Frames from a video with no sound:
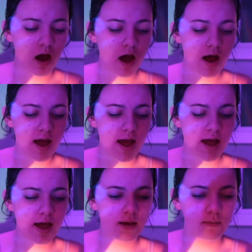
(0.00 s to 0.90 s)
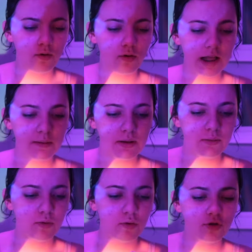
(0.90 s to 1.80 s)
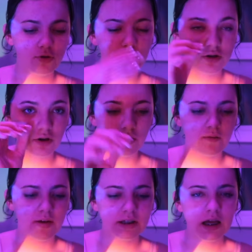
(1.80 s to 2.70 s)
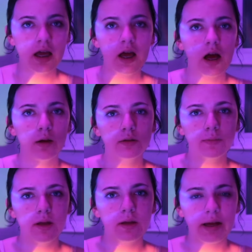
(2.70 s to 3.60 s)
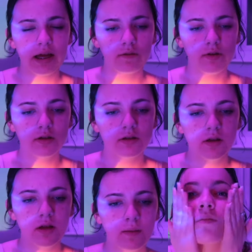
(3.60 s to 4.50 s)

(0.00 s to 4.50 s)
I am not like the people who just put it straight on their face. I always put it in my hand first.